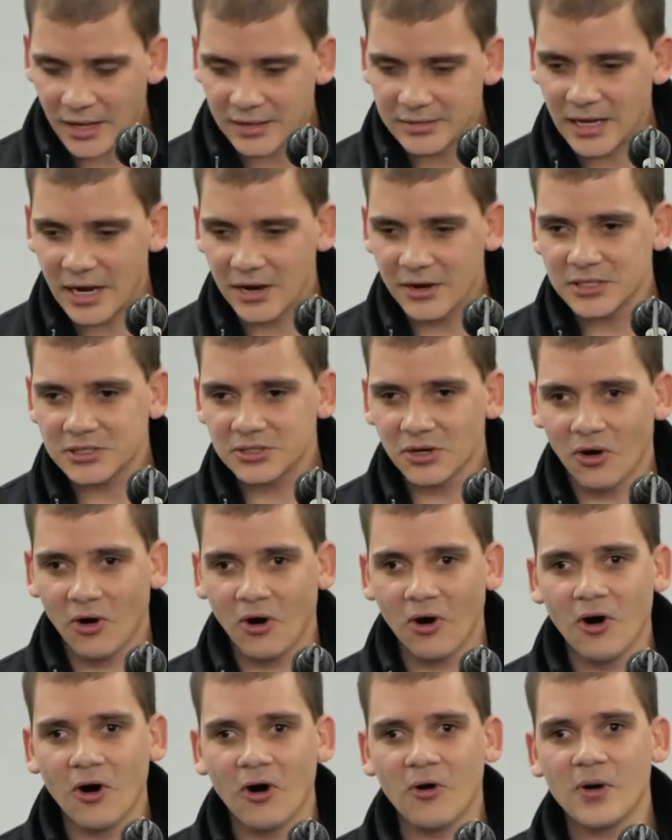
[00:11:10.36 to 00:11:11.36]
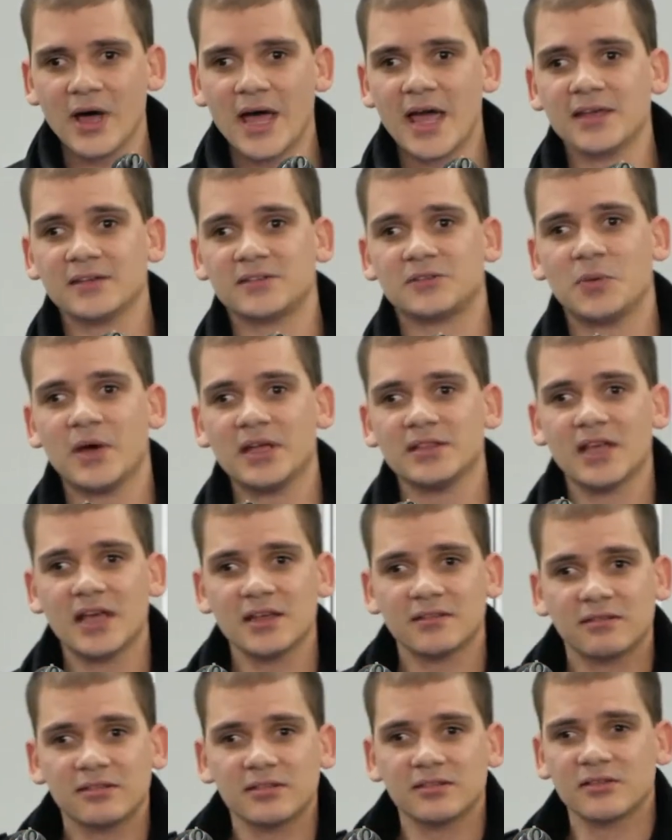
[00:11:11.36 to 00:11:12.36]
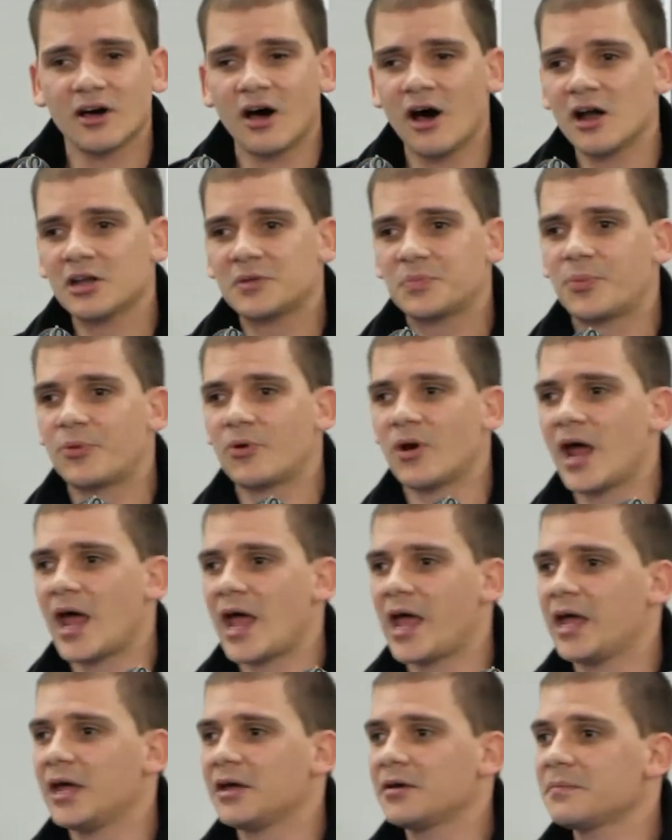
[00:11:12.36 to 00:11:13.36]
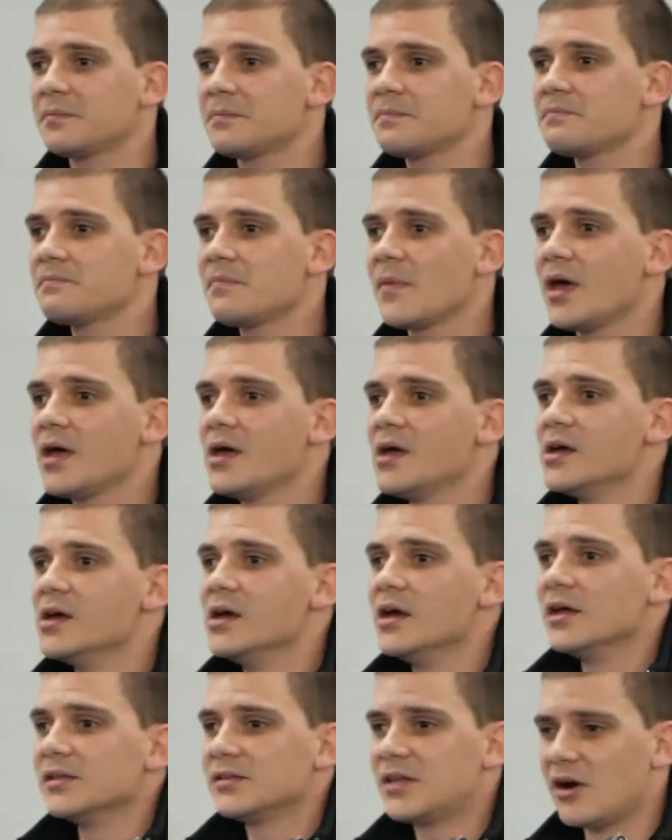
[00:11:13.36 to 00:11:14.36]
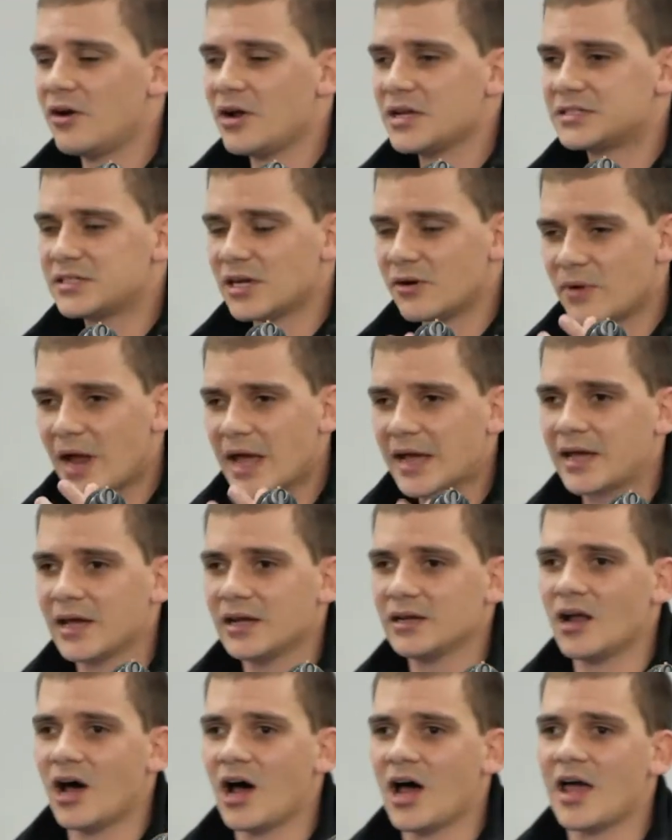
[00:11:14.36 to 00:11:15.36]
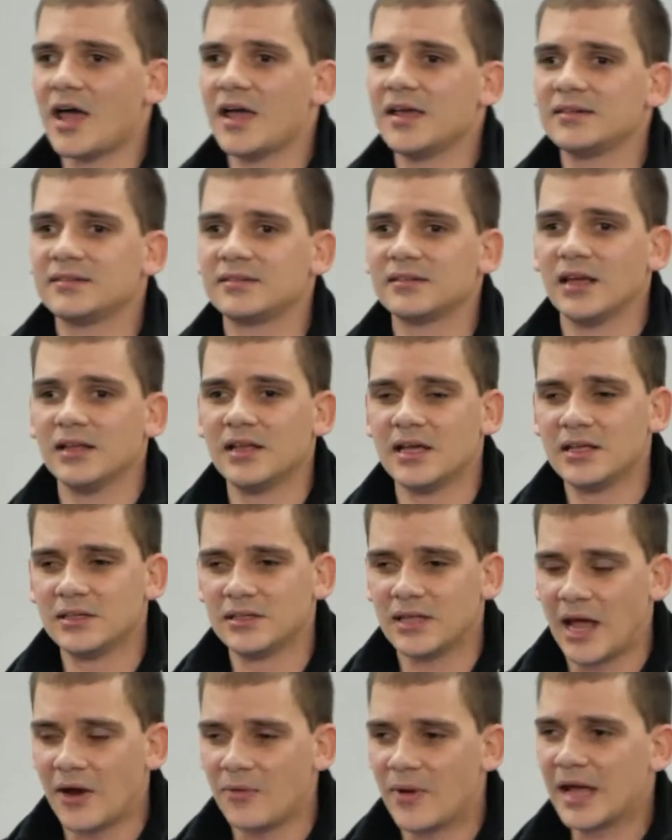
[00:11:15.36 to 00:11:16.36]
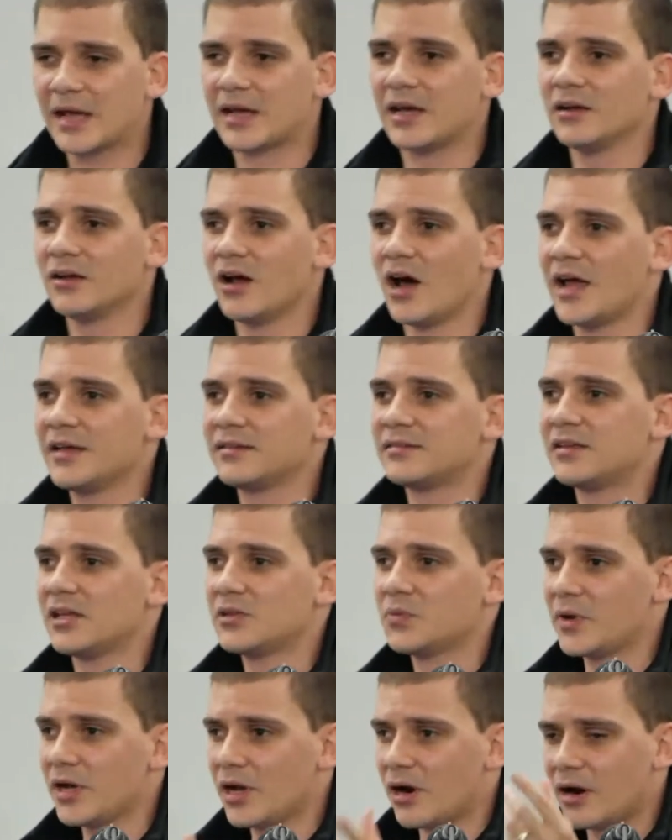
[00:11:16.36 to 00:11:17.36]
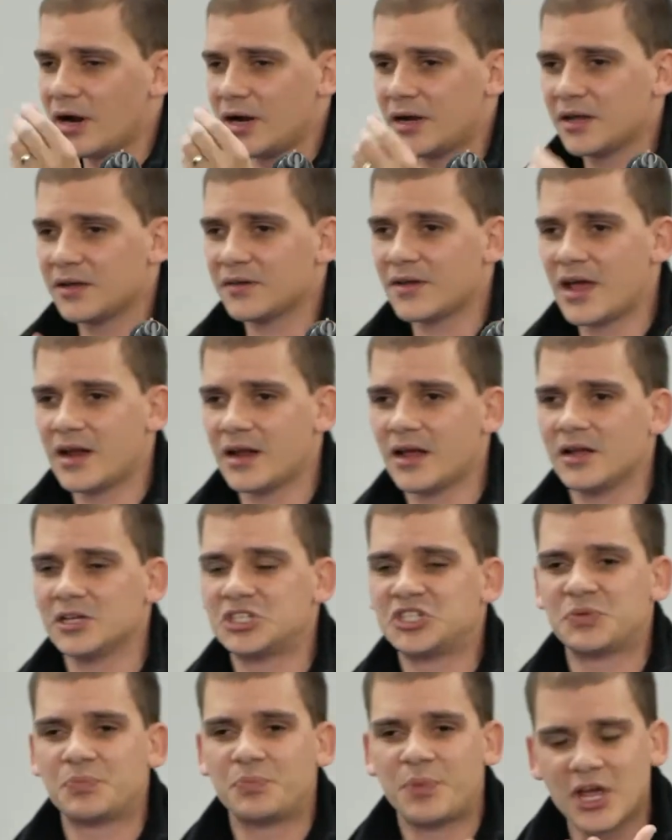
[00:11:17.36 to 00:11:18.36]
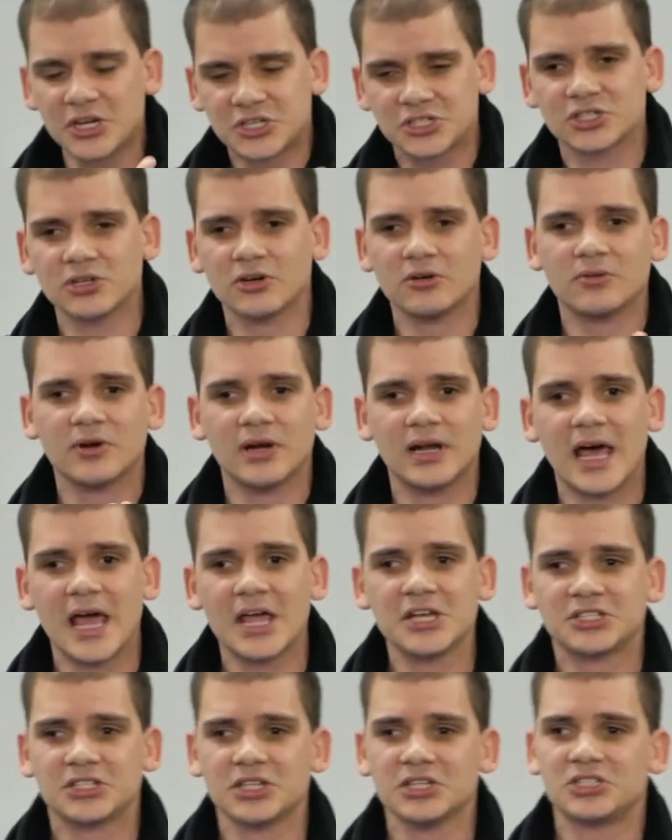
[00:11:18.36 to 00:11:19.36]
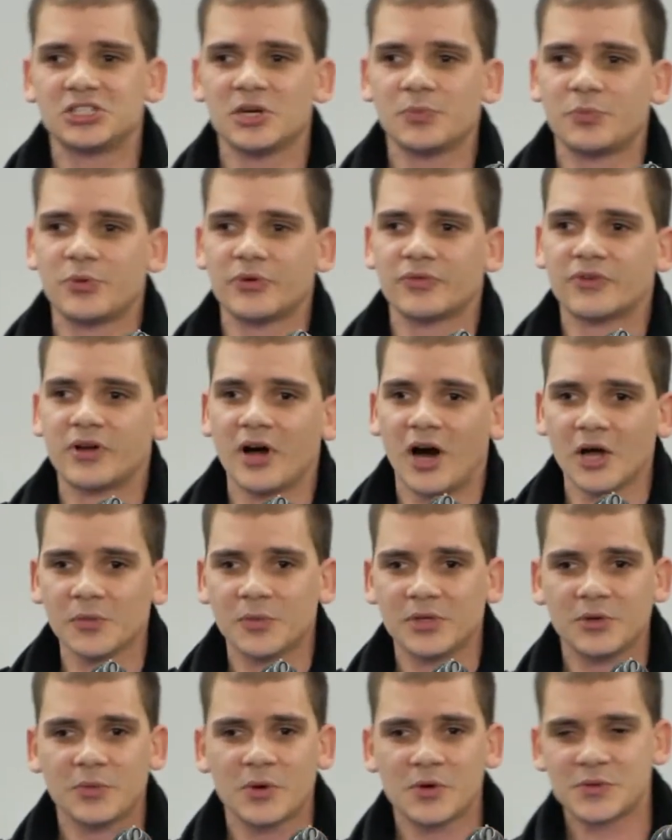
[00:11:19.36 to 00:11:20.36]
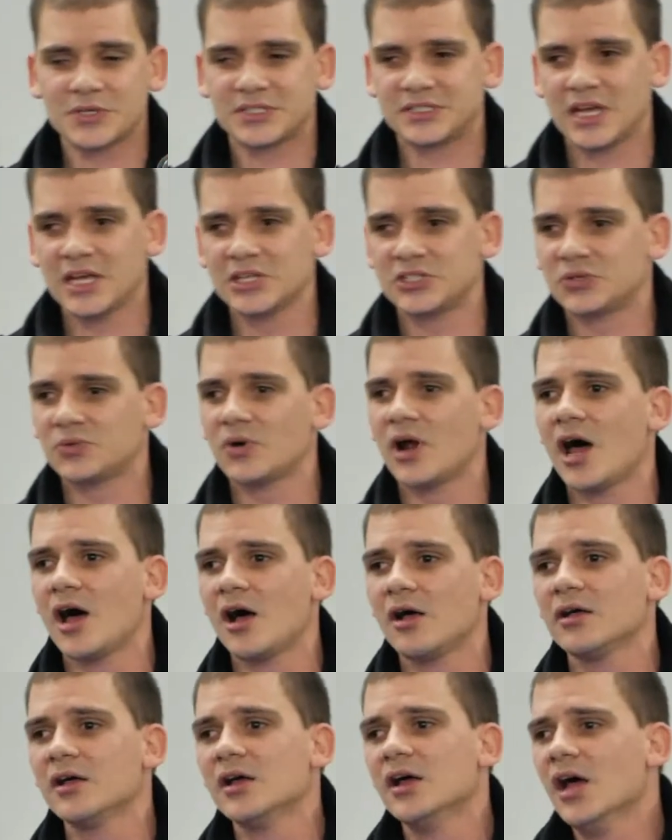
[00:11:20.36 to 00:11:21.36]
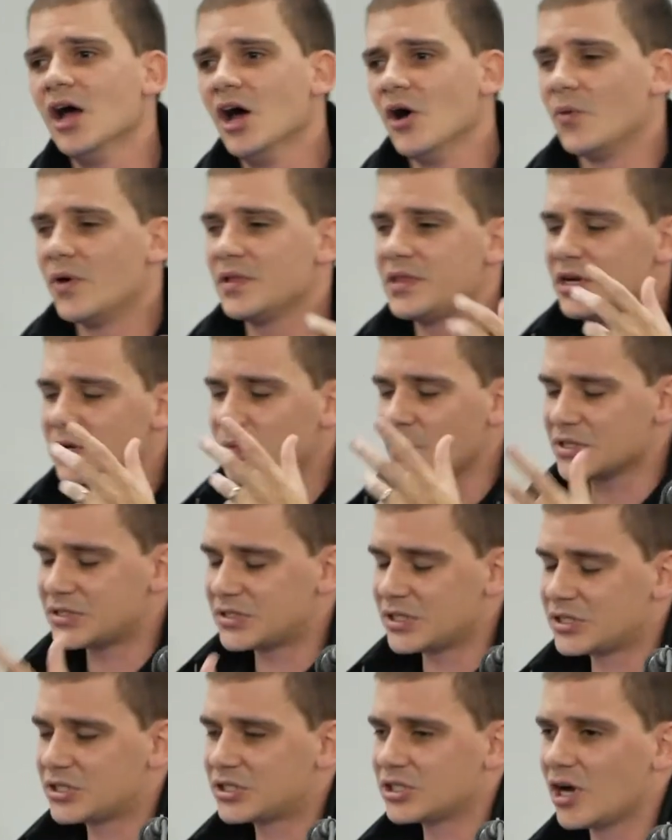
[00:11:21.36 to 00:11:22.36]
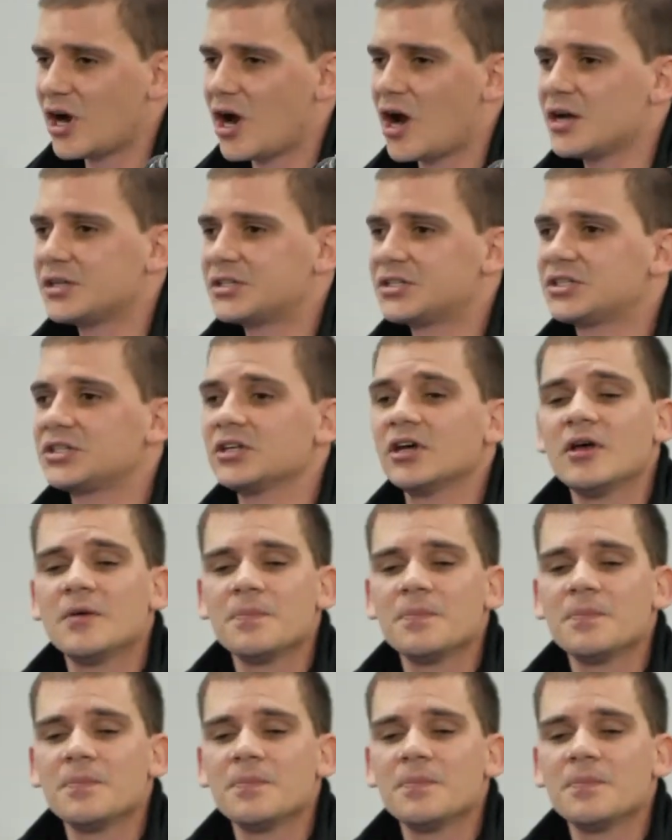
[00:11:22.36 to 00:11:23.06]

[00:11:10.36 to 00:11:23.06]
There is always, when they start praying, there is a recognize, they recognize that we are in a, in a special relationship with God, whether it was Israel, whether it was the church,